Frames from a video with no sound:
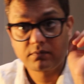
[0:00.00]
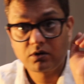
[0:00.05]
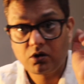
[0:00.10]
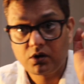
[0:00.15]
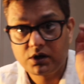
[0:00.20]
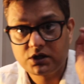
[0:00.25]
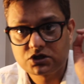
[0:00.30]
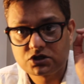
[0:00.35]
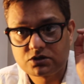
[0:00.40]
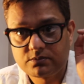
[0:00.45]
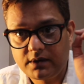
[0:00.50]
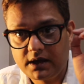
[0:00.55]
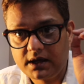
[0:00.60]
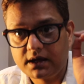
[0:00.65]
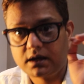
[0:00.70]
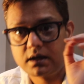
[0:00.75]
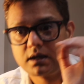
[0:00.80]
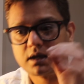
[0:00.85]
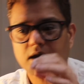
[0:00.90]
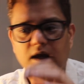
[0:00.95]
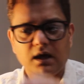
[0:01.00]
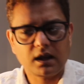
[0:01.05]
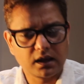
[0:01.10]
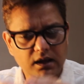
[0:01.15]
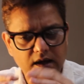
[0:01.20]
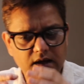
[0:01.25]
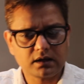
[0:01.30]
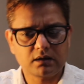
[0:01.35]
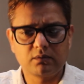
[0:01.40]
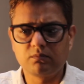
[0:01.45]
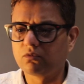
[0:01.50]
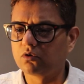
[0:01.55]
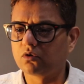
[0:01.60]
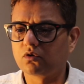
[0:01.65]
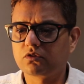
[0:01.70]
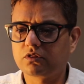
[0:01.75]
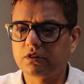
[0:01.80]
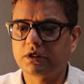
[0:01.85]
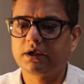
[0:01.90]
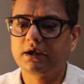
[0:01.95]
going to make a little
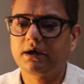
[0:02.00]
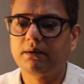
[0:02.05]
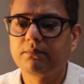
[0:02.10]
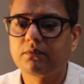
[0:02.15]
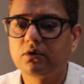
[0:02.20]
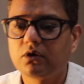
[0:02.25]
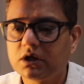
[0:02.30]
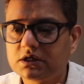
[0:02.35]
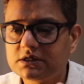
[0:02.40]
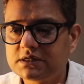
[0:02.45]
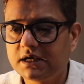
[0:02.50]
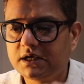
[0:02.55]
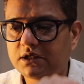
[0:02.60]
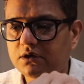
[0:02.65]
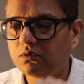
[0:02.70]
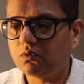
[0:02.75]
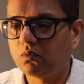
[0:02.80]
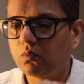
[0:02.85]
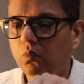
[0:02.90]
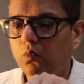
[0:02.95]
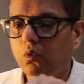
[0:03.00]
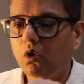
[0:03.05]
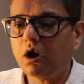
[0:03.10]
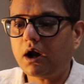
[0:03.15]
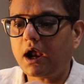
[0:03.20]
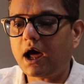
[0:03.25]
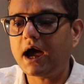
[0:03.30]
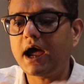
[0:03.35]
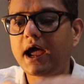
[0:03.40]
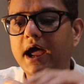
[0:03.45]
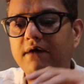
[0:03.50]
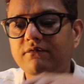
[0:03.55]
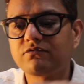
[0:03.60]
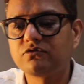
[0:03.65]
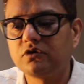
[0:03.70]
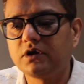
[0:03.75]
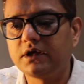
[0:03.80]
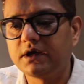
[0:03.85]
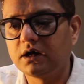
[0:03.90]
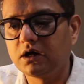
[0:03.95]
more thing. I'm going to tell you what I
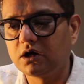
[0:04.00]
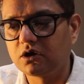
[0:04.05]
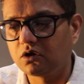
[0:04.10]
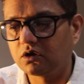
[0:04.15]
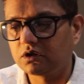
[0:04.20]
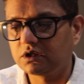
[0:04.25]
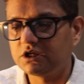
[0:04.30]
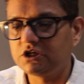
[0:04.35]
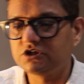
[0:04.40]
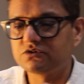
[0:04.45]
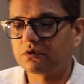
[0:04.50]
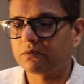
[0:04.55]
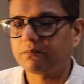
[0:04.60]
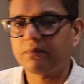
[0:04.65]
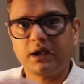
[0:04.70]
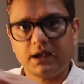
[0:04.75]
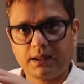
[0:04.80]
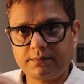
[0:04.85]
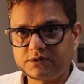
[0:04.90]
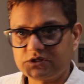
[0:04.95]
actually heard on these one, but let me